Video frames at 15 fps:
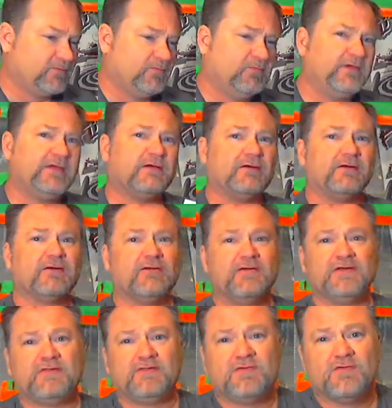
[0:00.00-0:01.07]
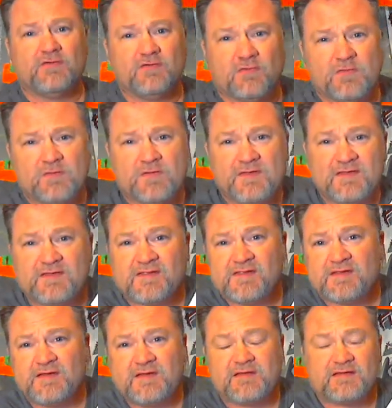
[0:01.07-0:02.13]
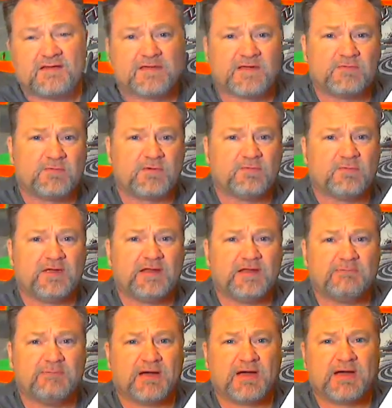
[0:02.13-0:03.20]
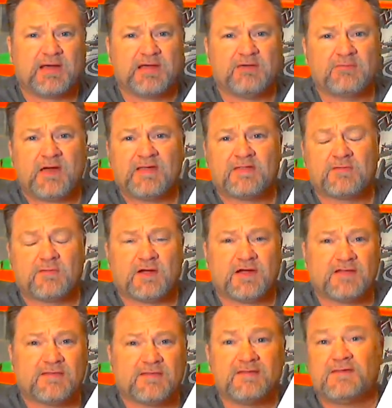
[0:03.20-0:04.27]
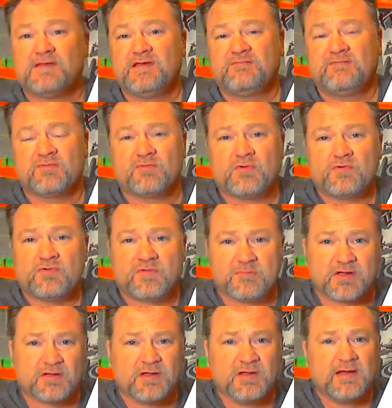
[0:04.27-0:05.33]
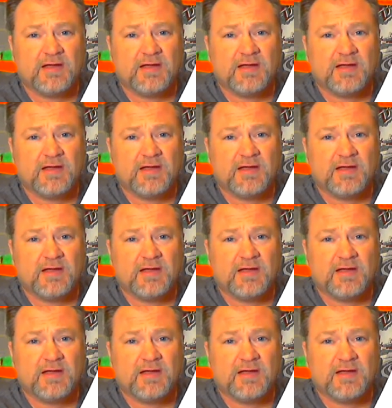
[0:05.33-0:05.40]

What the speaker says: we are going to use the skins that were created by Rasterize, Stephen Rosima.